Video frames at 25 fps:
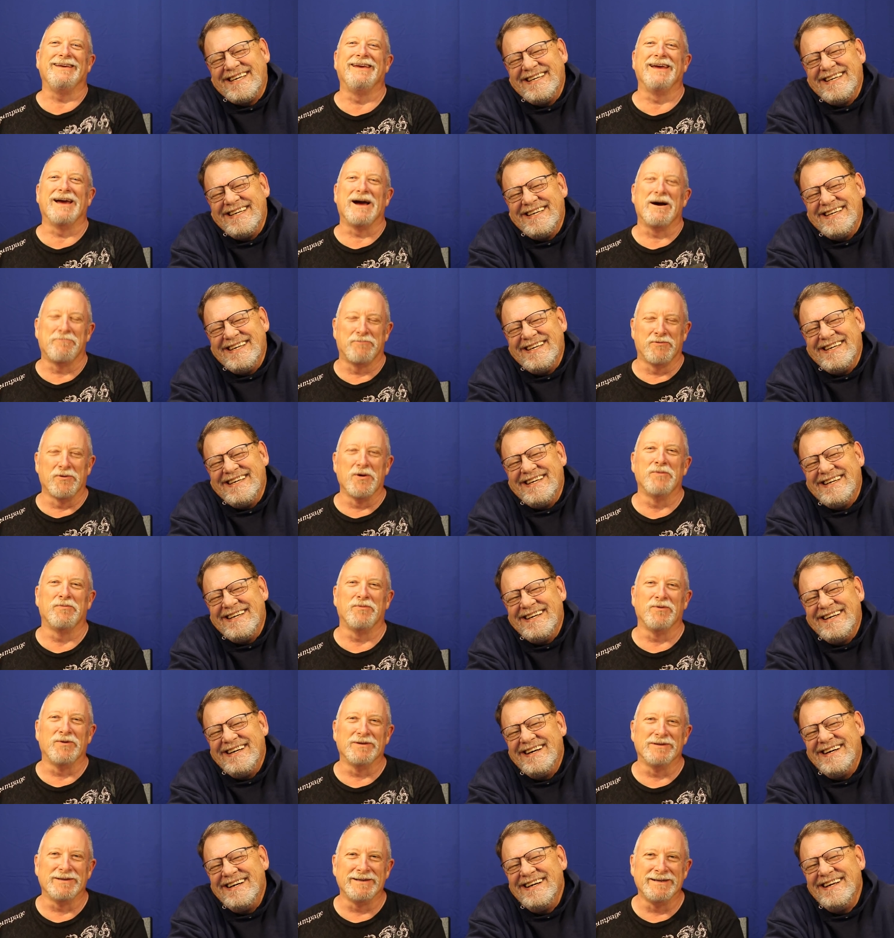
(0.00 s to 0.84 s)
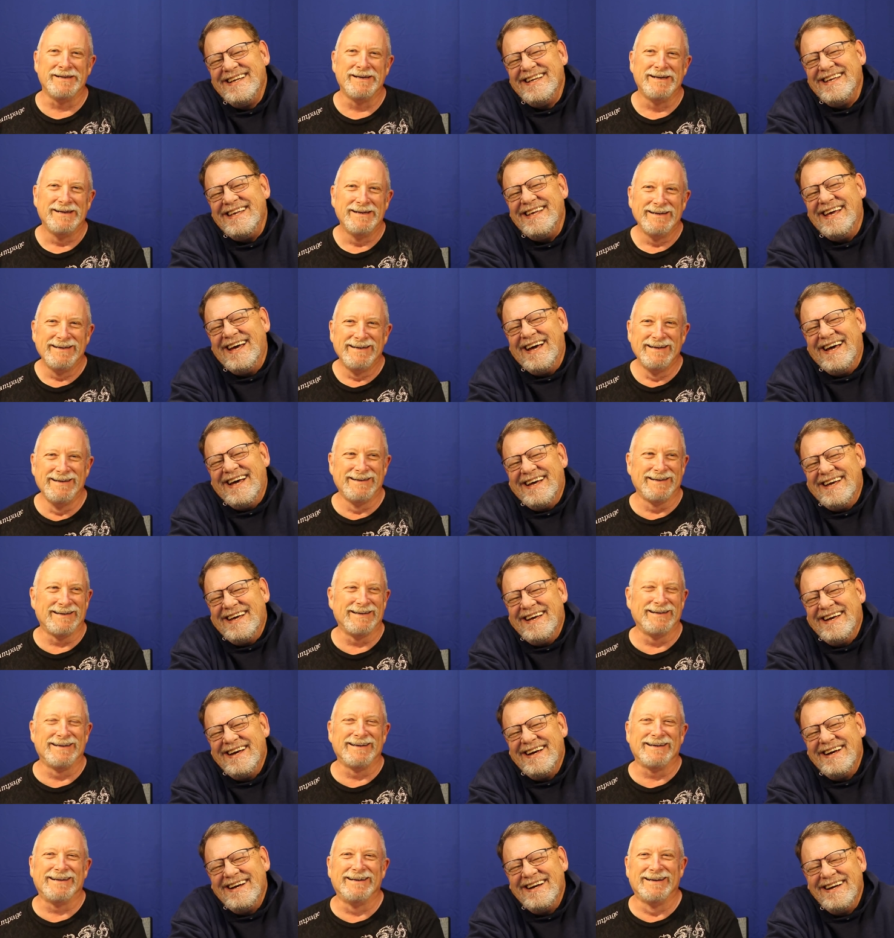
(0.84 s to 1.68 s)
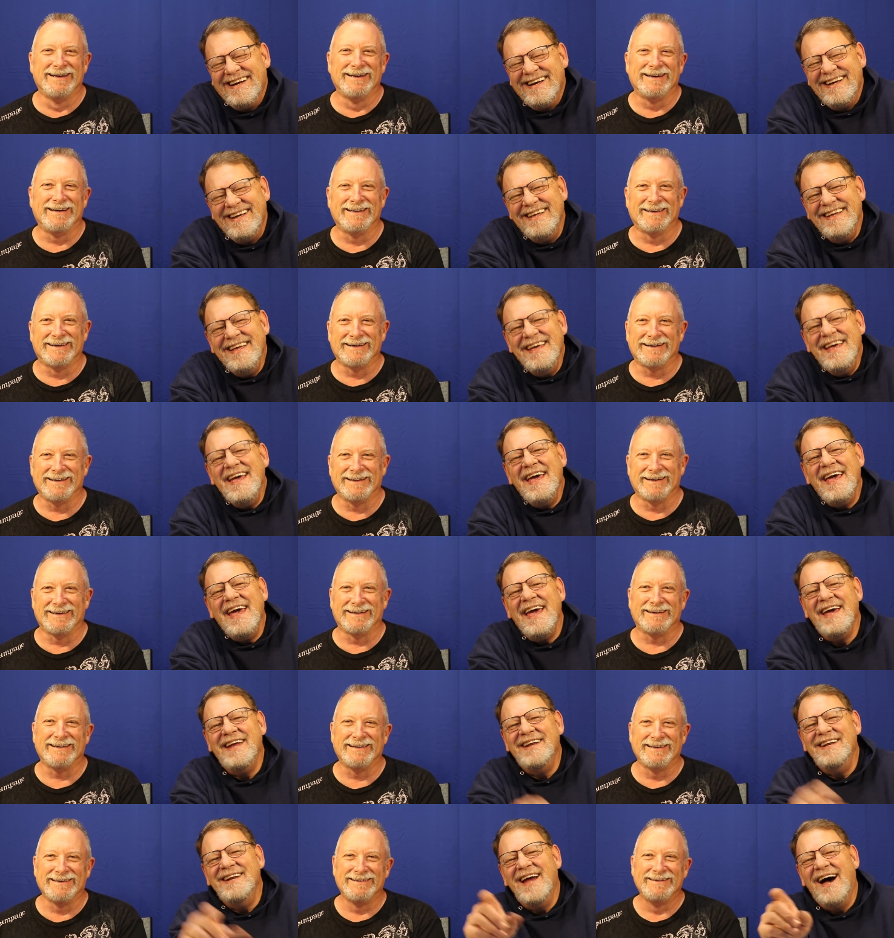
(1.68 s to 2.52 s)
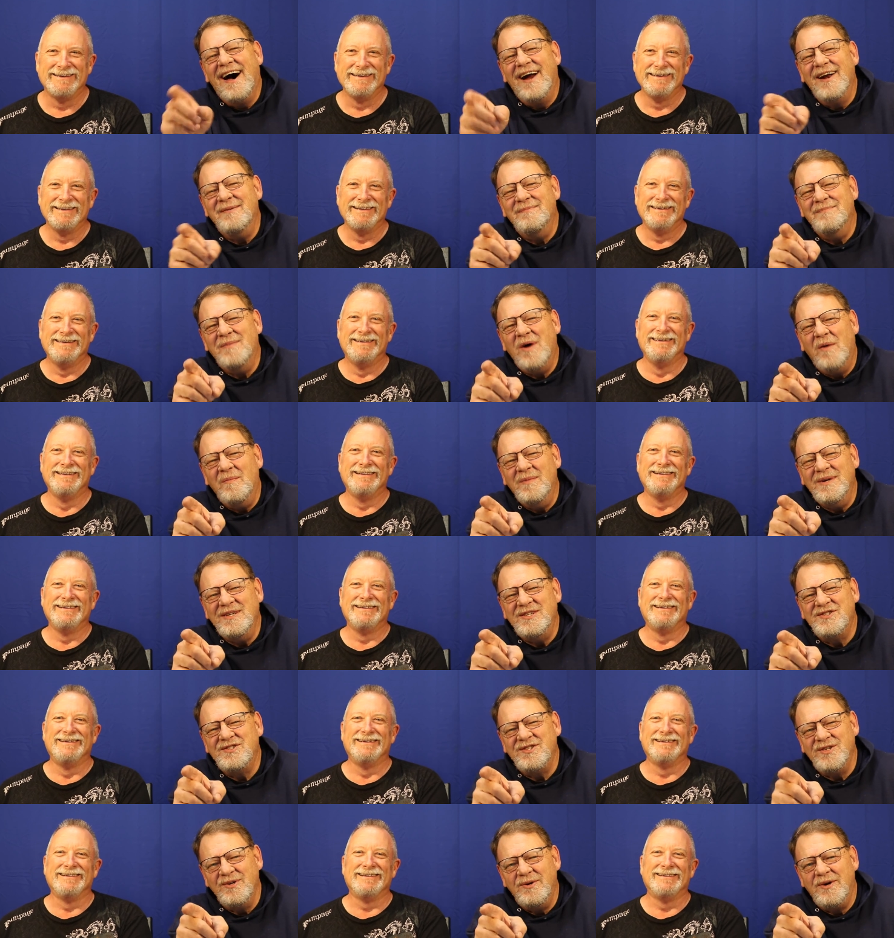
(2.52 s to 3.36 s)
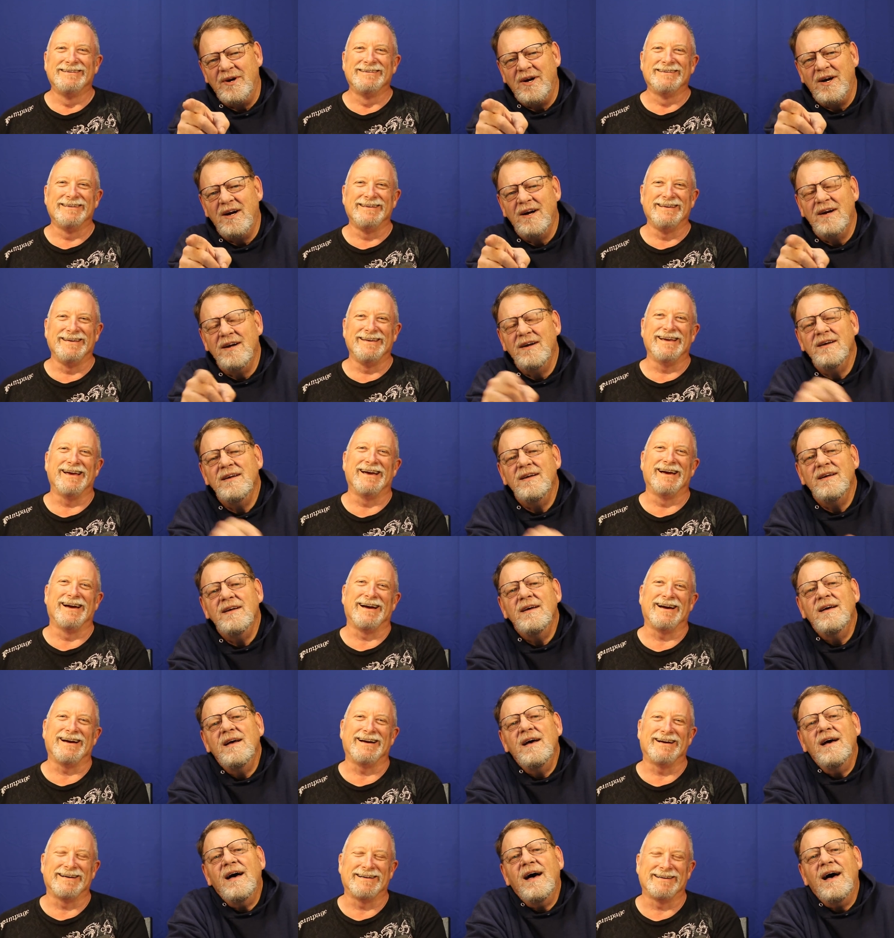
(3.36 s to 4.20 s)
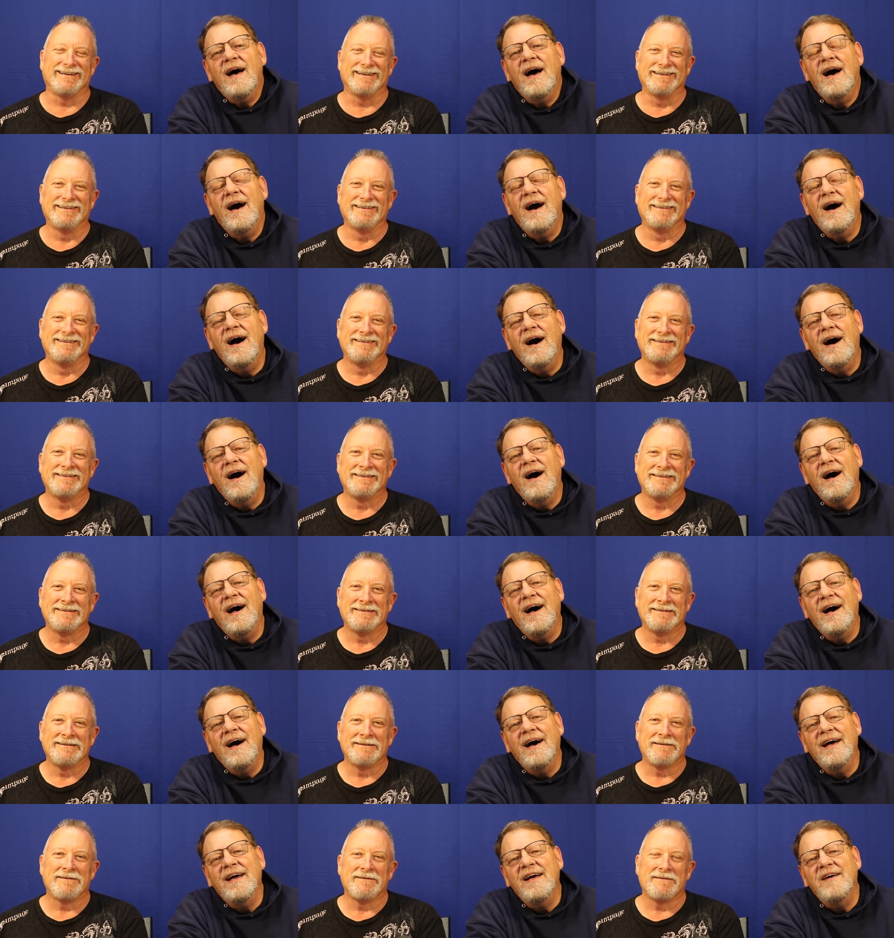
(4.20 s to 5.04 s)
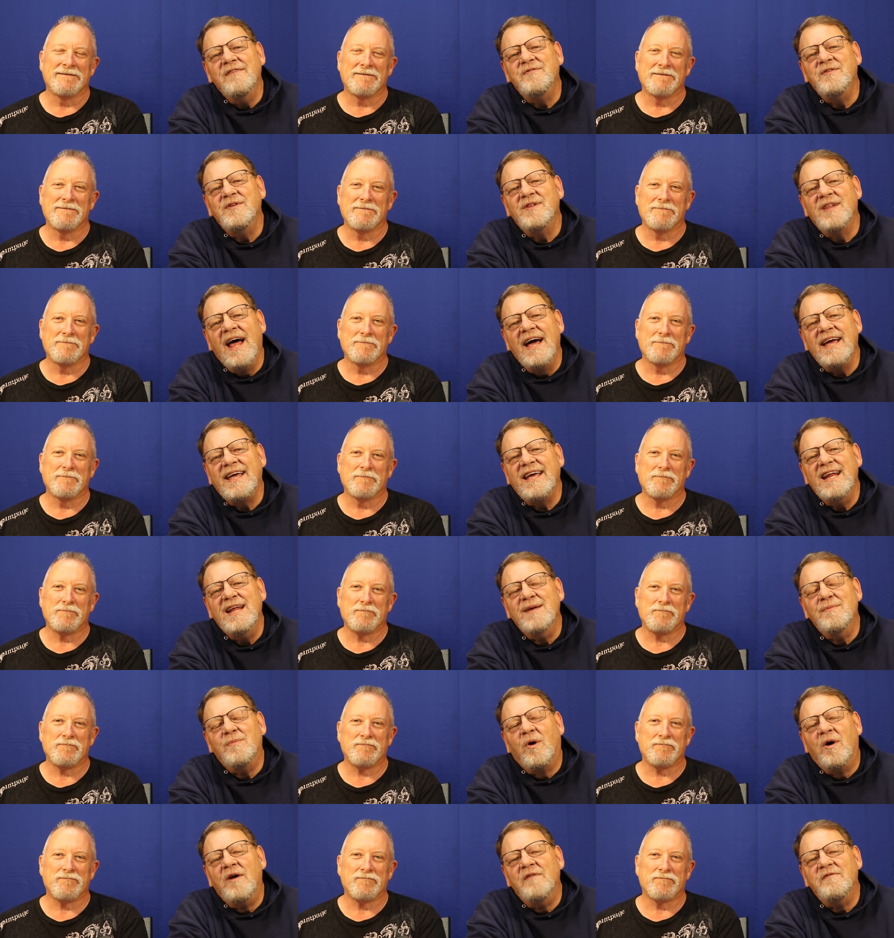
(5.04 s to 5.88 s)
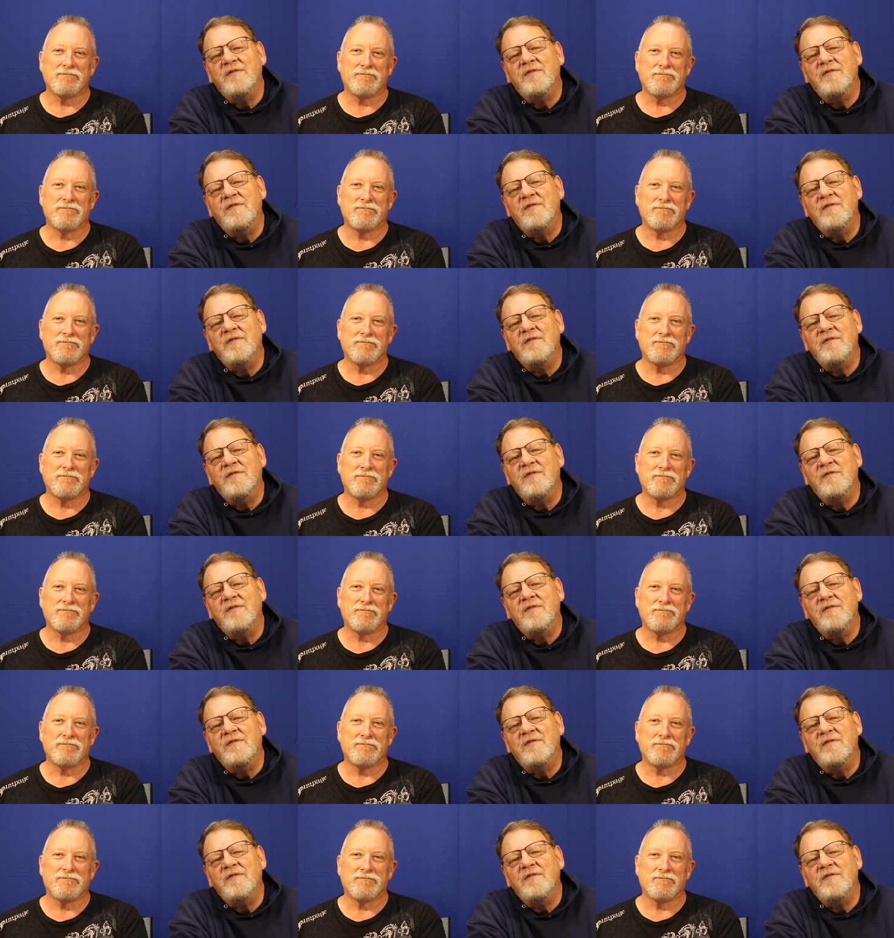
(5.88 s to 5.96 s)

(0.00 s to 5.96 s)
Speaker 1: Yeah,
Speaker 2: appropriately.
Speaker 1: Yeah, and not a moment sooner. Yeah. Uh, uh, if you'd like any more